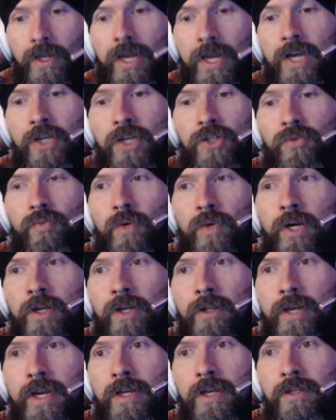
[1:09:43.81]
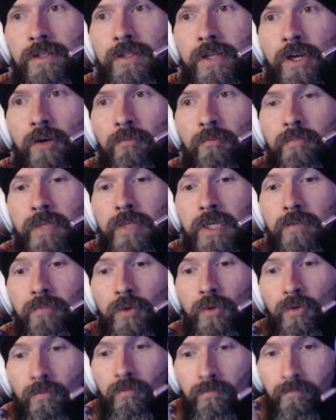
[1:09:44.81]
as well as help
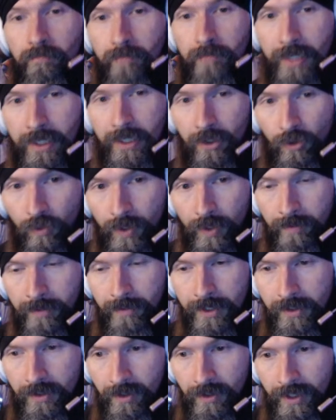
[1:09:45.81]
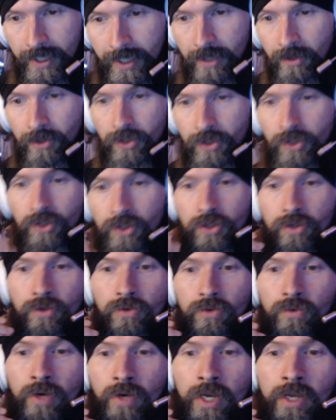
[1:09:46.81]
people be equipped as leaders
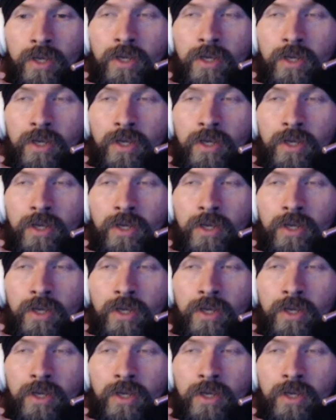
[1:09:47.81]
to